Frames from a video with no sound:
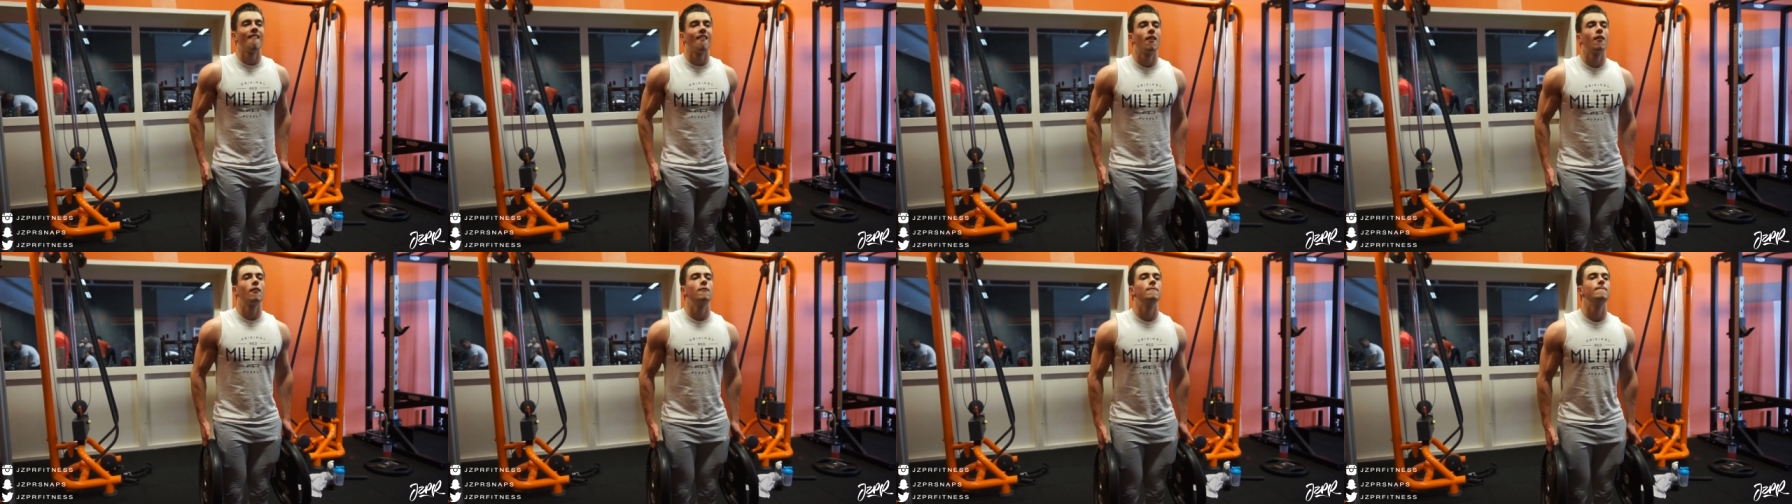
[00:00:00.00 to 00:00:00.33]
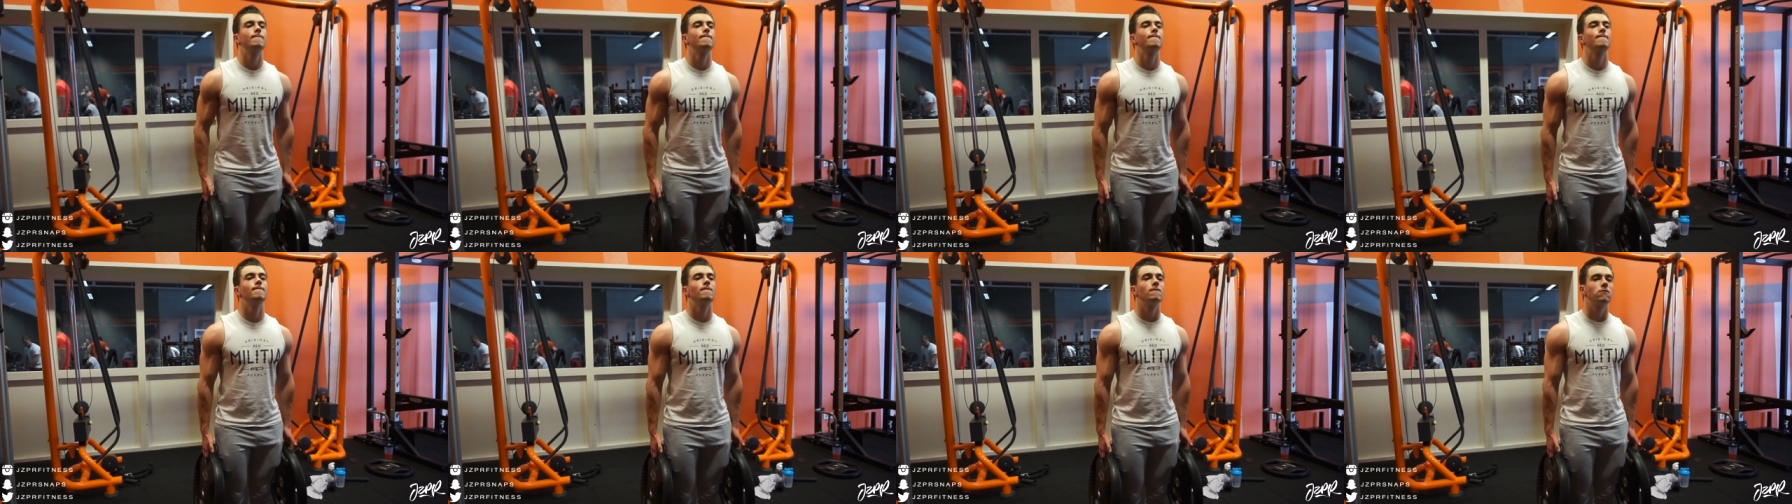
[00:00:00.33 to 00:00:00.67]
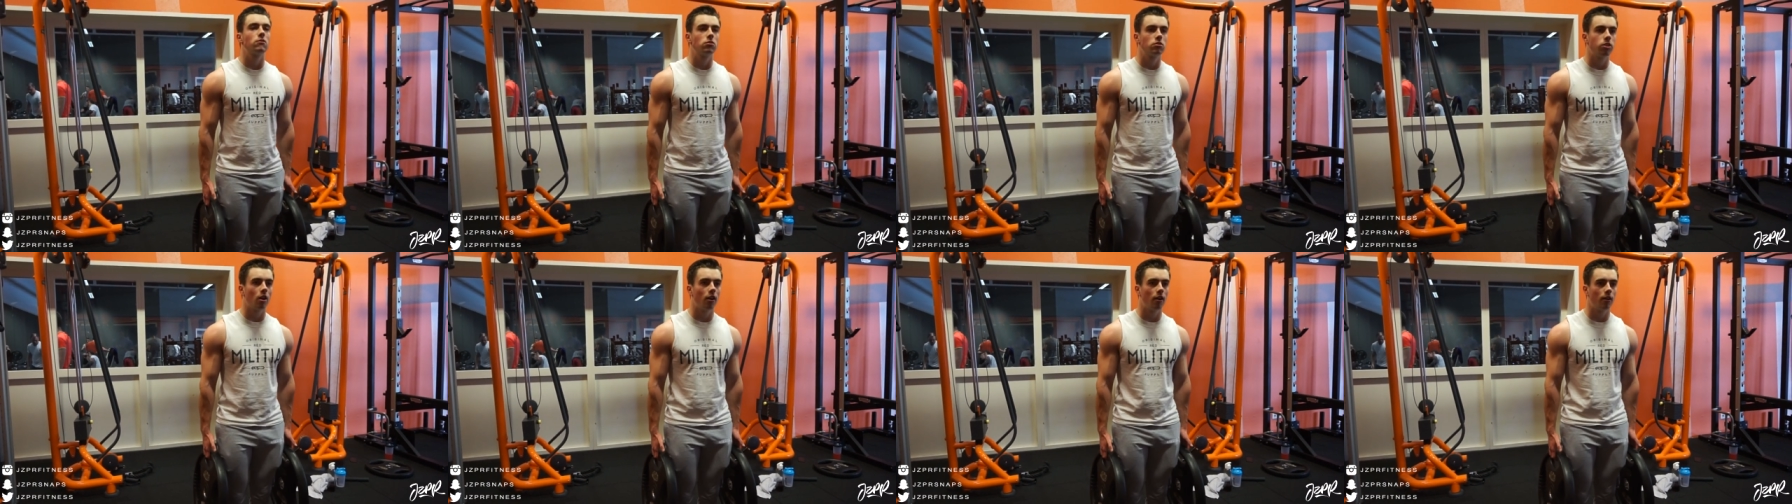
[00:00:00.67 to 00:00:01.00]
that four
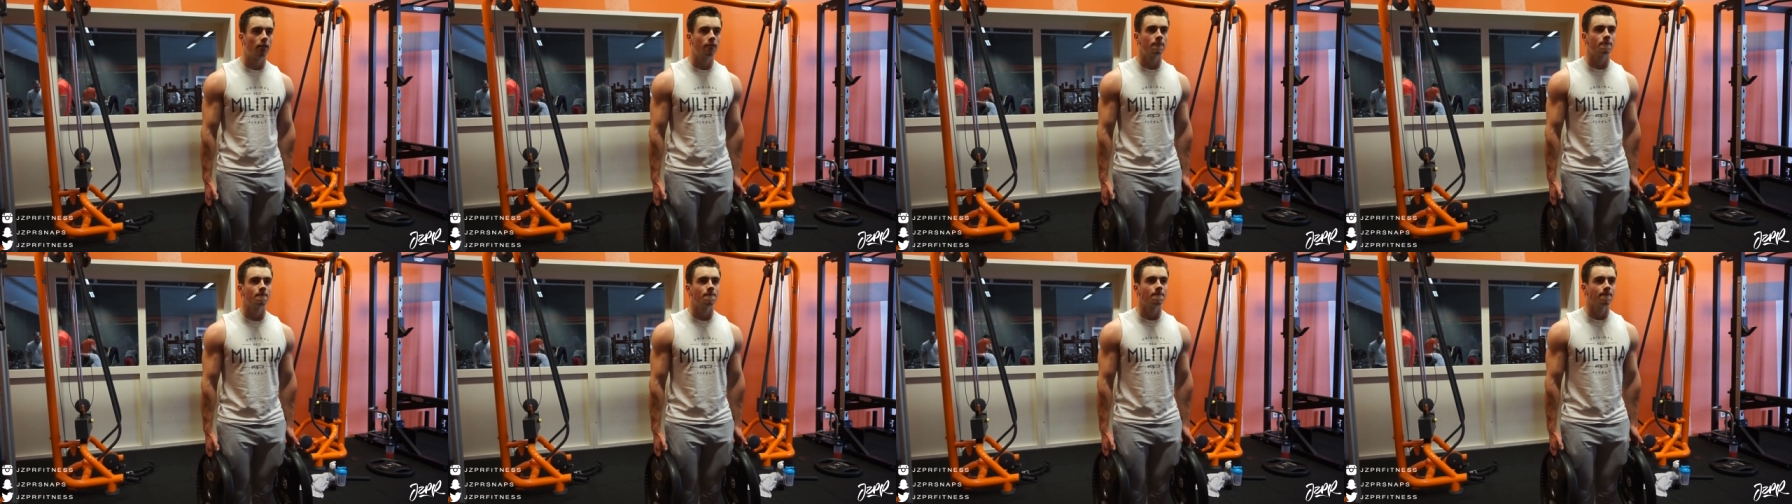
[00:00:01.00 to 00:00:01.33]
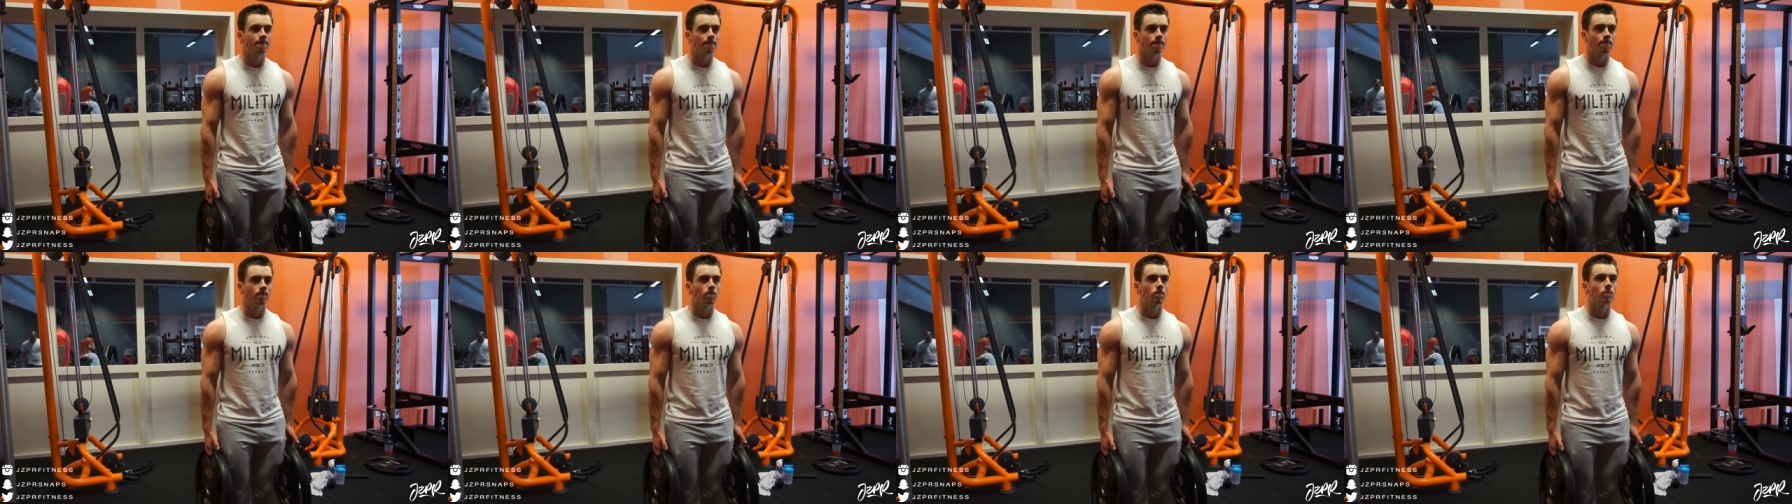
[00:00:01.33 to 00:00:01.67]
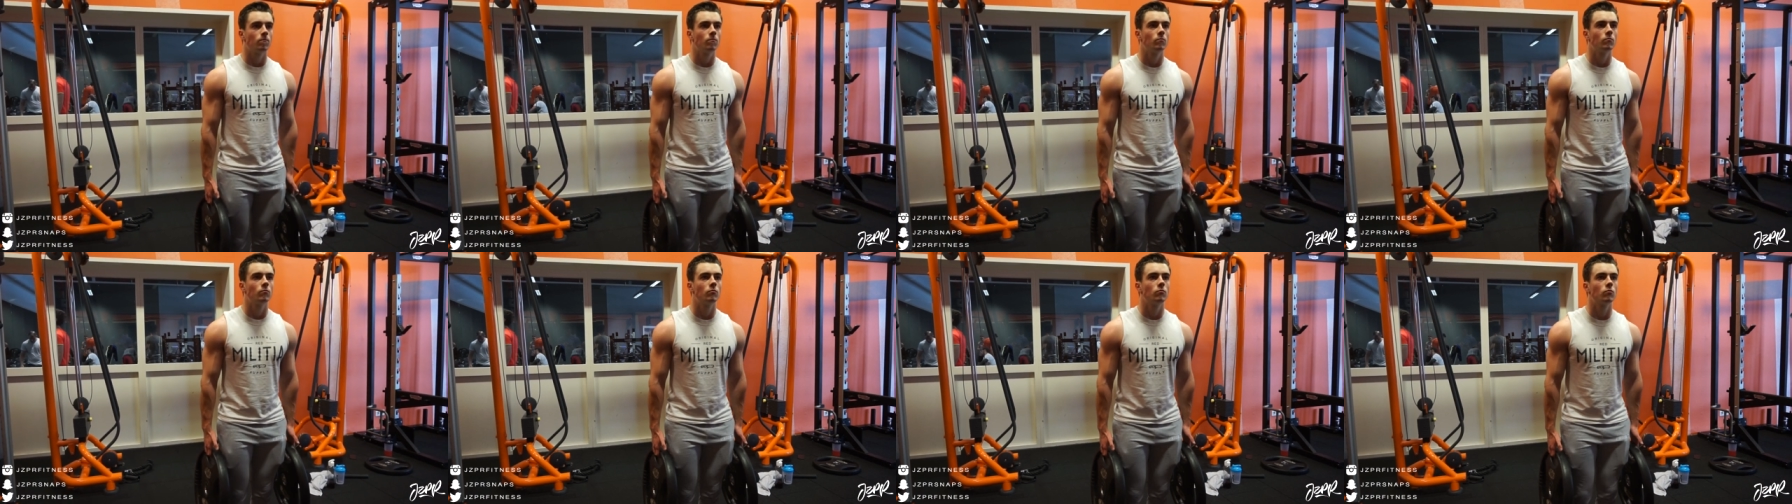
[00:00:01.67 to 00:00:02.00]
sets and then
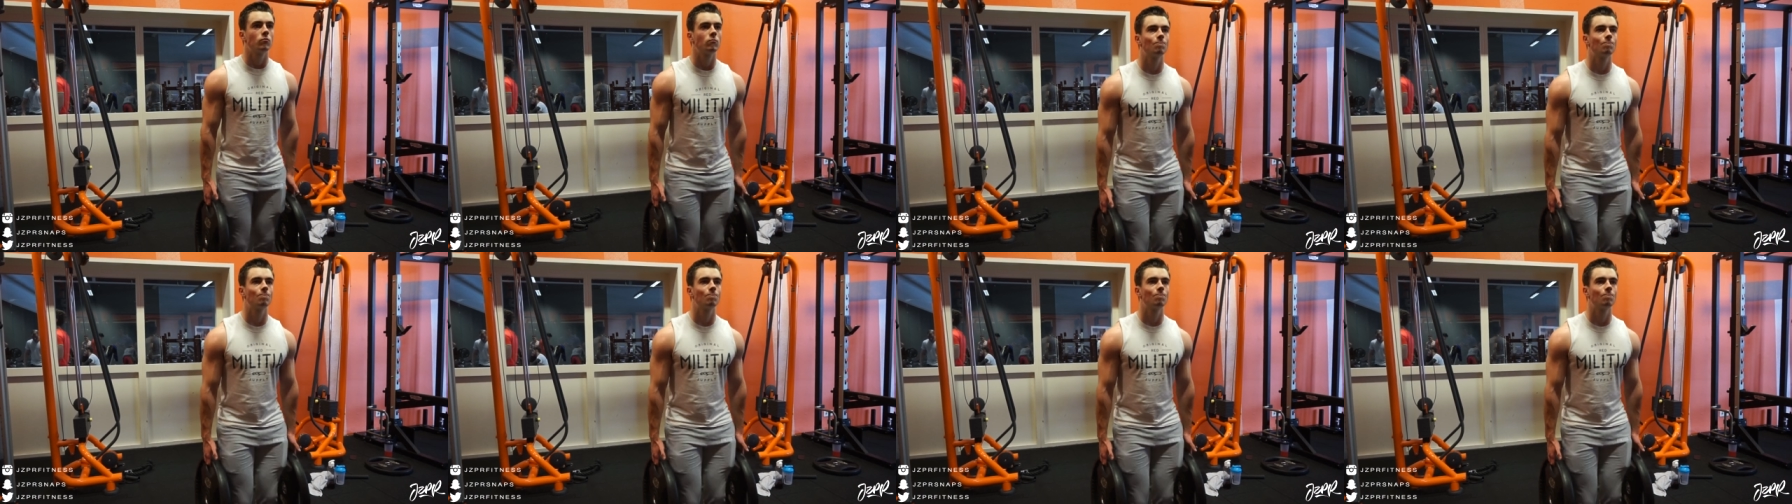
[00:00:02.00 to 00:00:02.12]
15